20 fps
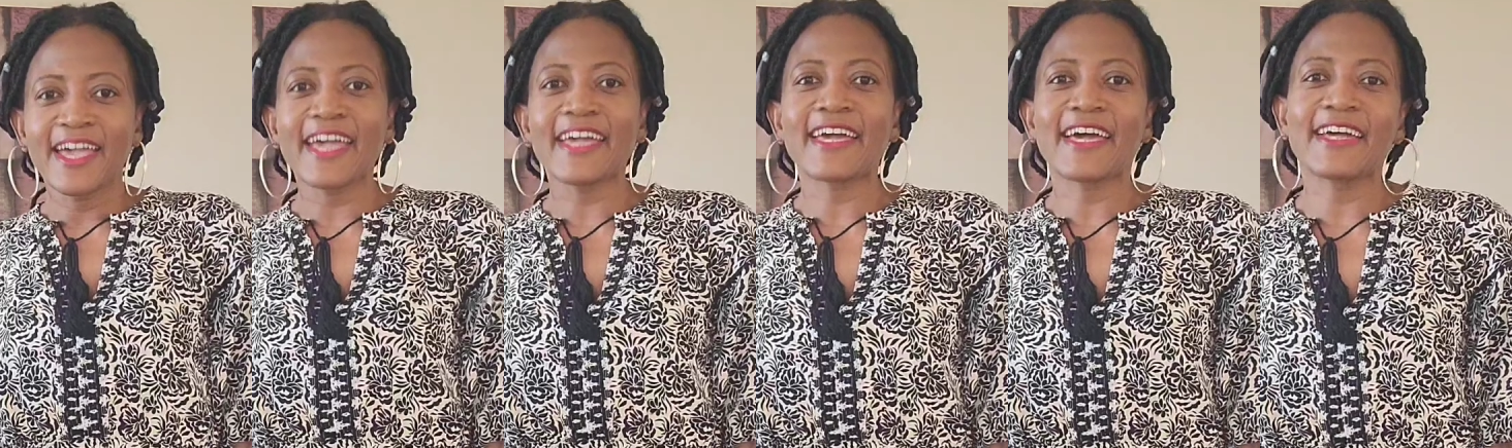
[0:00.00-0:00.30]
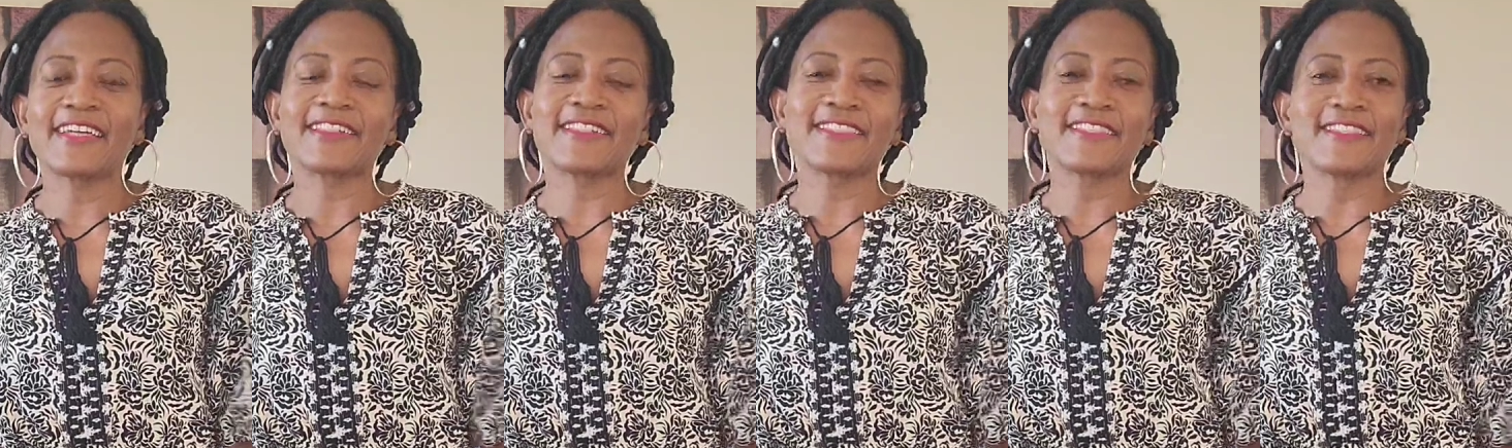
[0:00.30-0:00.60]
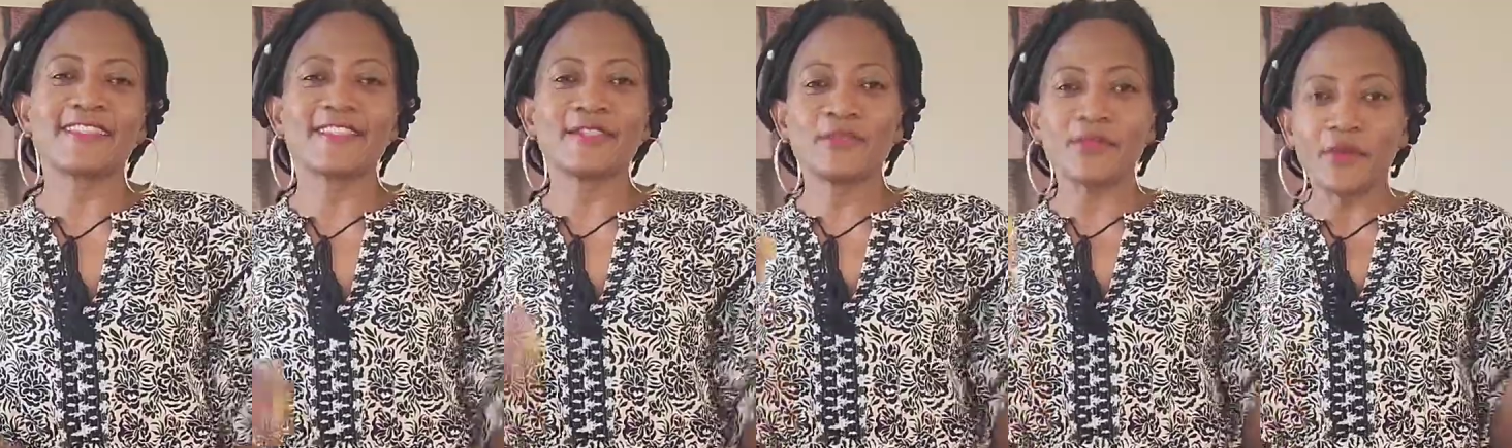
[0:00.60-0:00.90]
Hey guys,
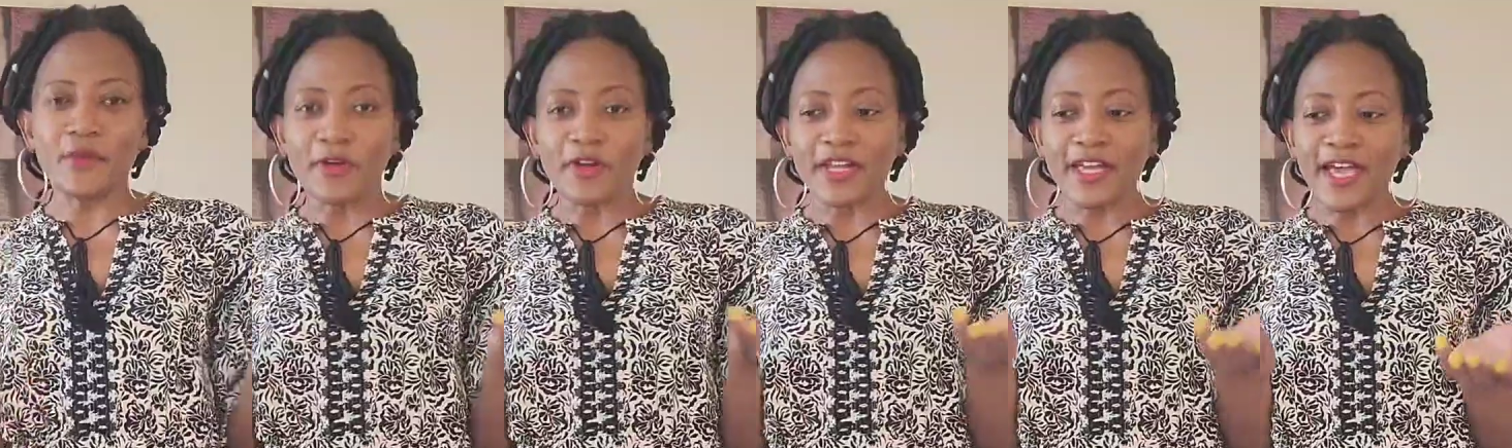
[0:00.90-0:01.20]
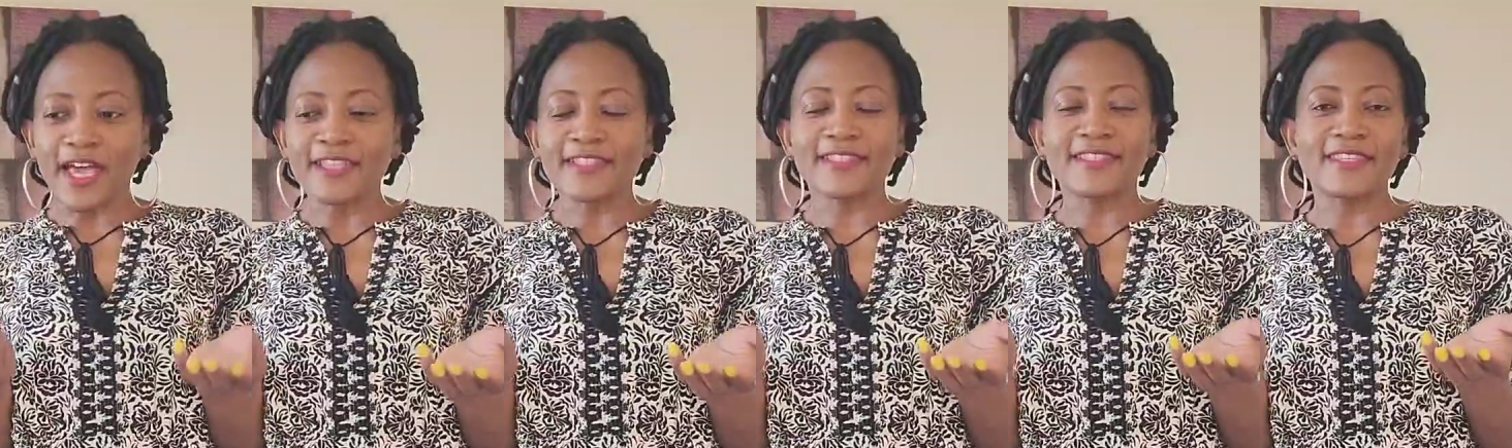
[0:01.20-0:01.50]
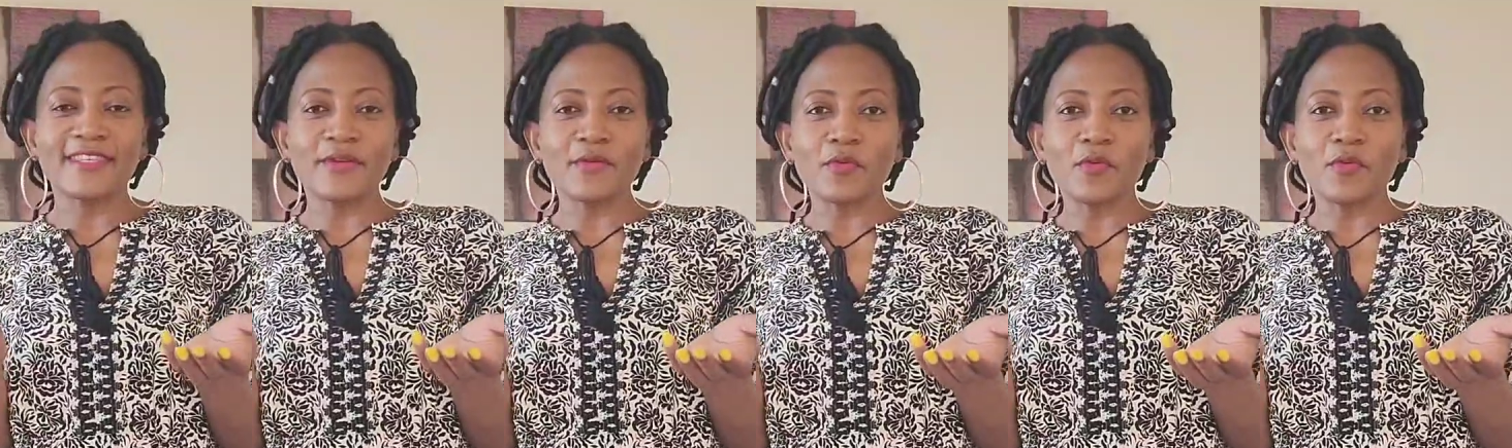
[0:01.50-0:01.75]
this is your girl Cassie.